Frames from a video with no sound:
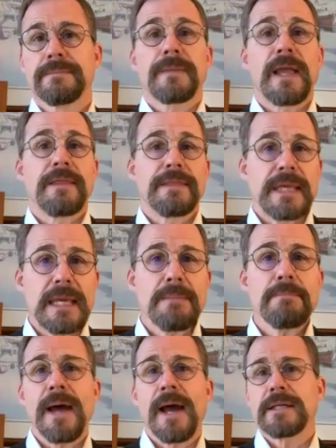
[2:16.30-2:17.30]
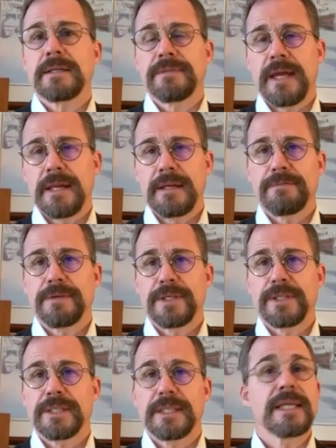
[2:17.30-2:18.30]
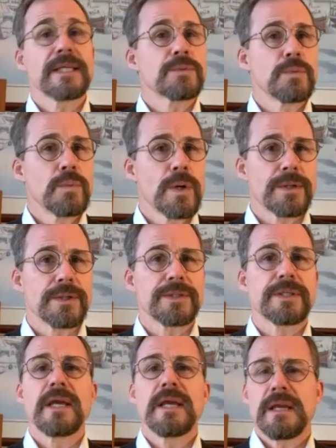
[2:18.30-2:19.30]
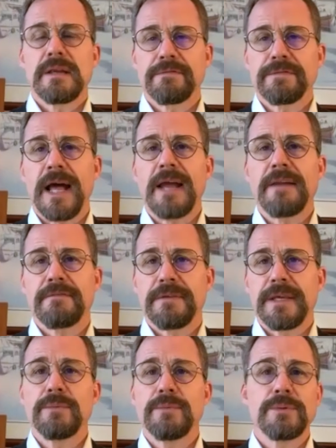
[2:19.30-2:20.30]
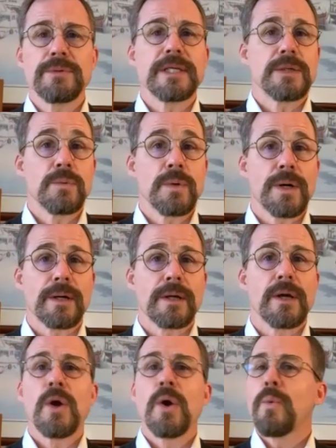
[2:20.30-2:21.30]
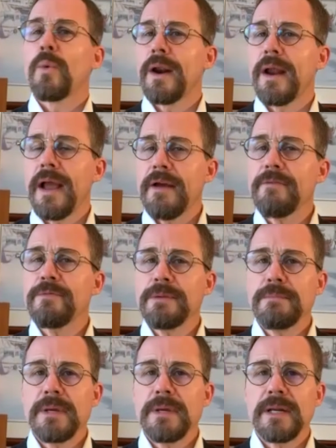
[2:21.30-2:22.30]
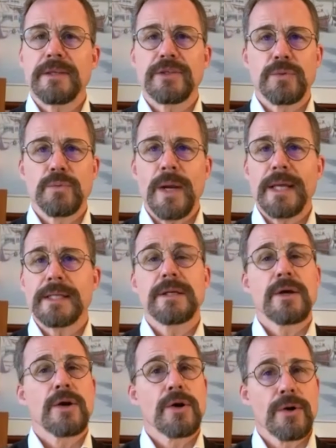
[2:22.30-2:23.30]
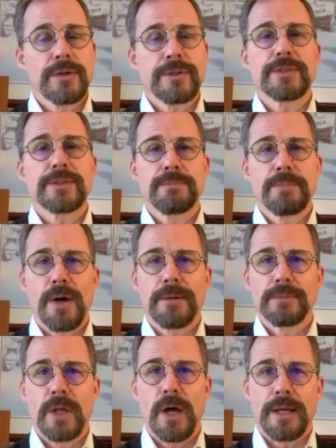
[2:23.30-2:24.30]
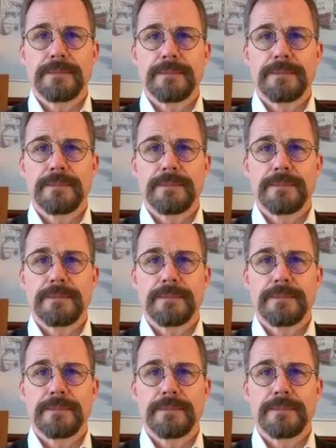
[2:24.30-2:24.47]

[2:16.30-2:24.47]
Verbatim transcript: And the impact of that inefficiency is worse in flat fee routine work, where every minute that you waste hurts your bottom line.